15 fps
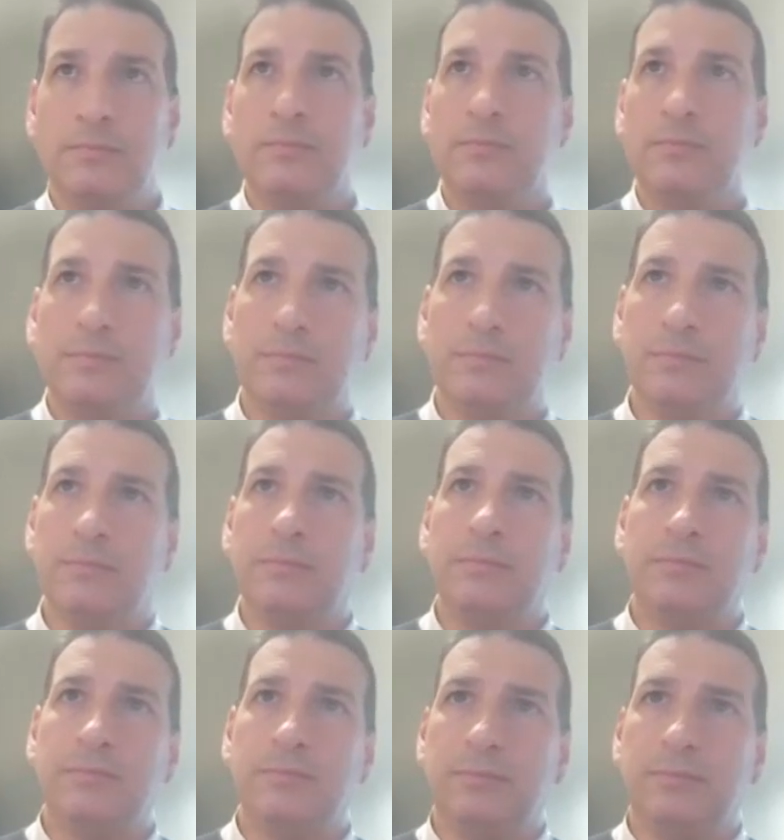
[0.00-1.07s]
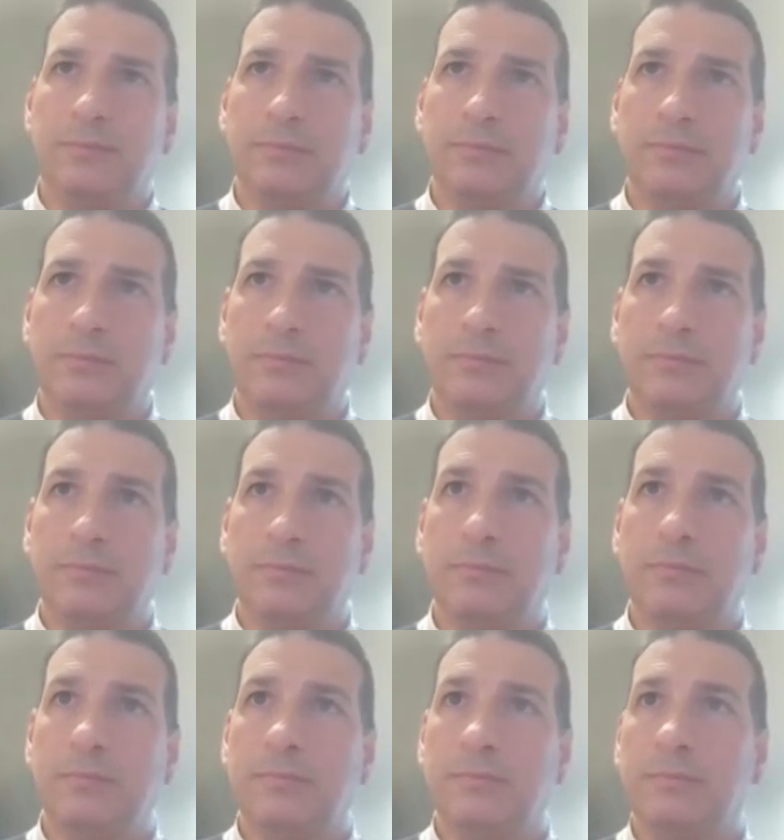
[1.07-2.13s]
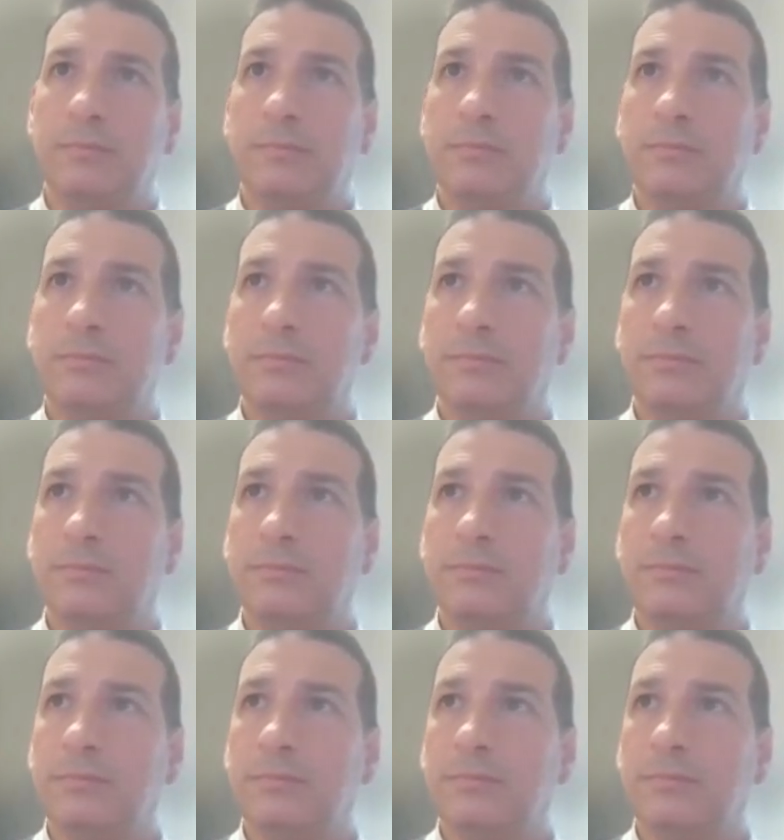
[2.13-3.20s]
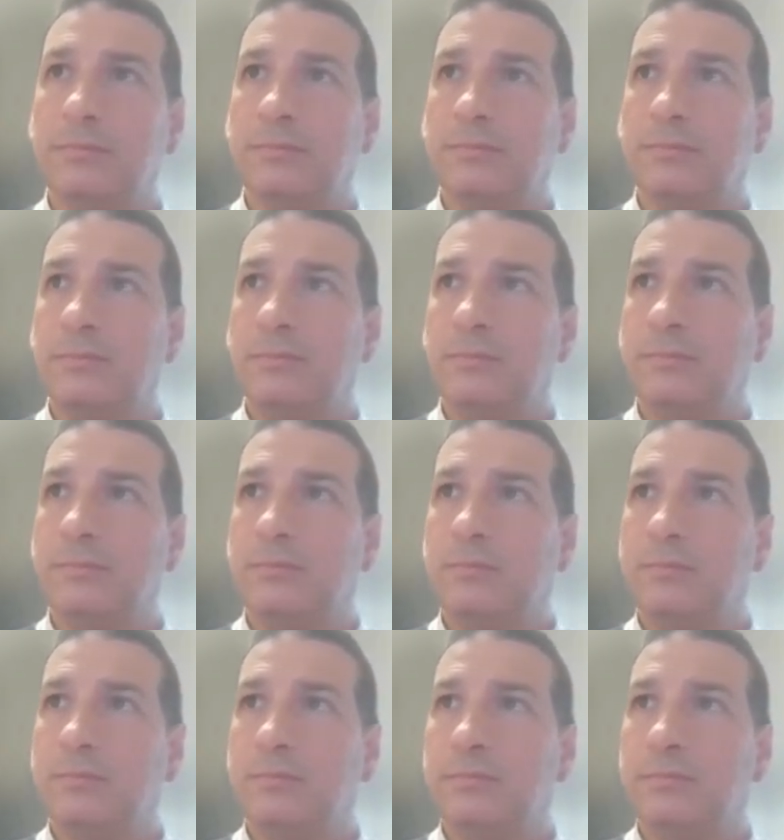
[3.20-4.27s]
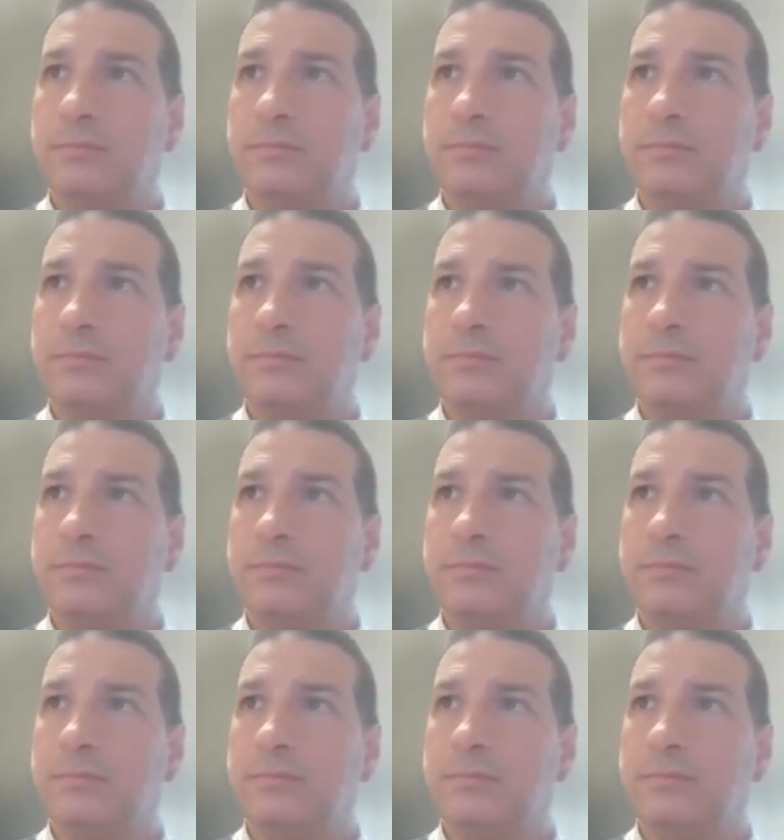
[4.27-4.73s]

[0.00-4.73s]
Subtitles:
(not speaking)